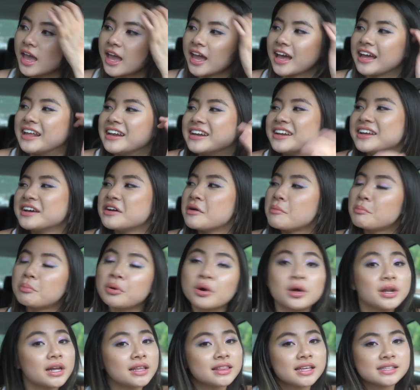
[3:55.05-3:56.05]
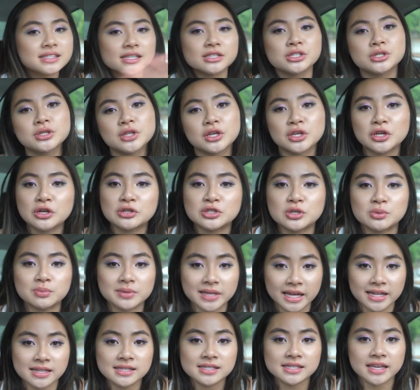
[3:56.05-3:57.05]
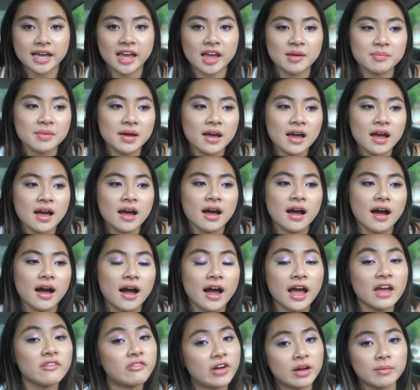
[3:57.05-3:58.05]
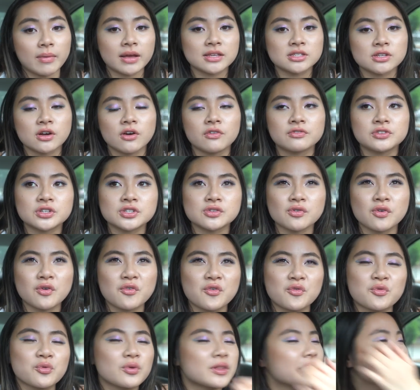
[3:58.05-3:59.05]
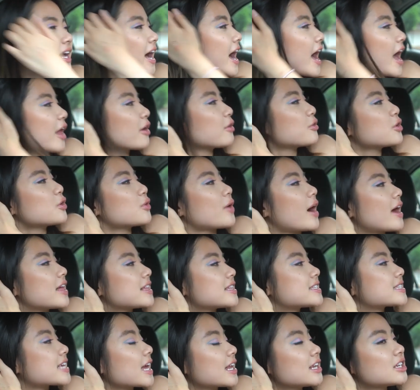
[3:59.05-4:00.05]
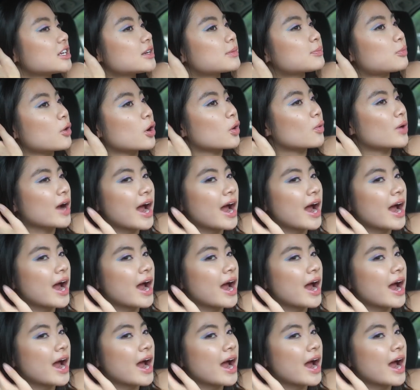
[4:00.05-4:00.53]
And putting this into the YouTube landscape, I find myself just like, I don't know, it's getting to the point